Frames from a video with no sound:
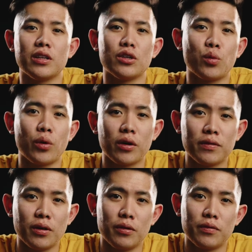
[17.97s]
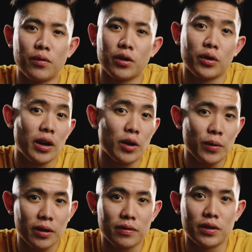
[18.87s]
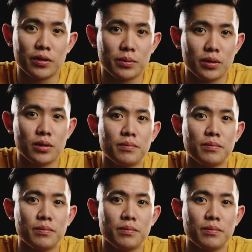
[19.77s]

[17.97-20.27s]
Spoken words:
in your workflow for creating wedding films.